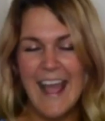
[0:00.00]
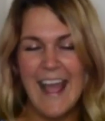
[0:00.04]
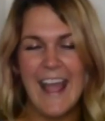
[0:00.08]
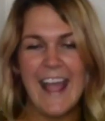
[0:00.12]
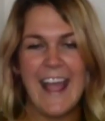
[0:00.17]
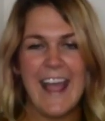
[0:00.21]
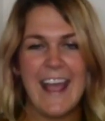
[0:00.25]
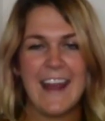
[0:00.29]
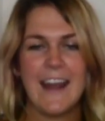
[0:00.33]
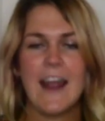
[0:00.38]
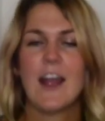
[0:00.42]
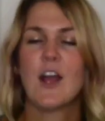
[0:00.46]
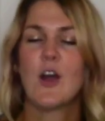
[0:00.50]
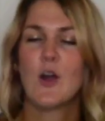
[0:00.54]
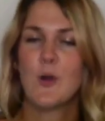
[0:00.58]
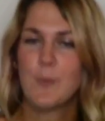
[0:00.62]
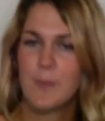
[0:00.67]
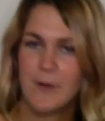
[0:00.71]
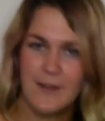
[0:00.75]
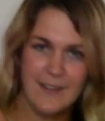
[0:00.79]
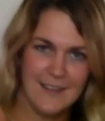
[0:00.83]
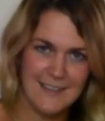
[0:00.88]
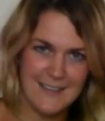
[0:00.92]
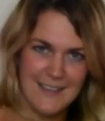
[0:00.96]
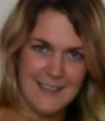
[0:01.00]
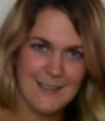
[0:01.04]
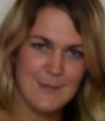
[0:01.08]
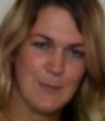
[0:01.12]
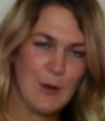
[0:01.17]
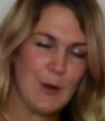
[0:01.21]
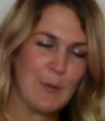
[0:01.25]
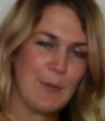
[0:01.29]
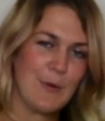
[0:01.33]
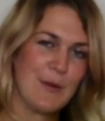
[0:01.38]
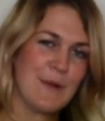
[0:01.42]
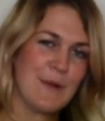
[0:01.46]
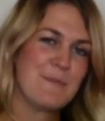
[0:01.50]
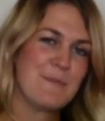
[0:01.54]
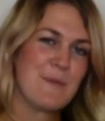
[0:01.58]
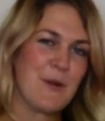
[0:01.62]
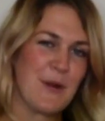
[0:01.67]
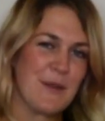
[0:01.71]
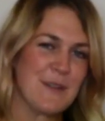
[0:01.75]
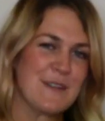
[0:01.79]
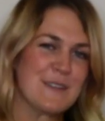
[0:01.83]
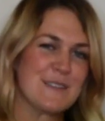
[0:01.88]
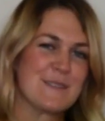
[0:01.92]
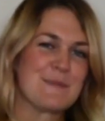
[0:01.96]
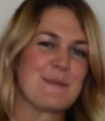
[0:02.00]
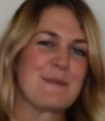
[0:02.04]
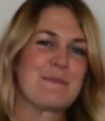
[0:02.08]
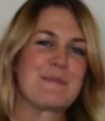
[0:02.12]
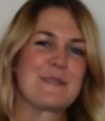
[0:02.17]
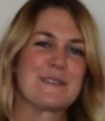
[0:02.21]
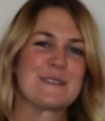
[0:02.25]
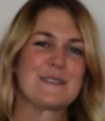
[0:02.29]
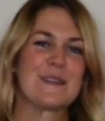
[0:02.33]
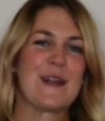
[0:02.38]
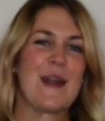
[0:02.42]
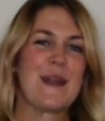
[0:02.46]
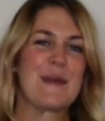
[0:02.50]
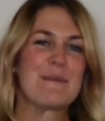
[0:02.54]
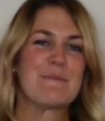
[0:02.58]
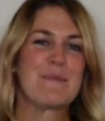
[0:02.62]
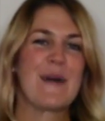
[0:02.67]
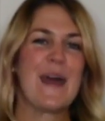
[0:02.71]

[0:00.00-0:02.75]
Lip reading: And I hope your list has more than just one person on it.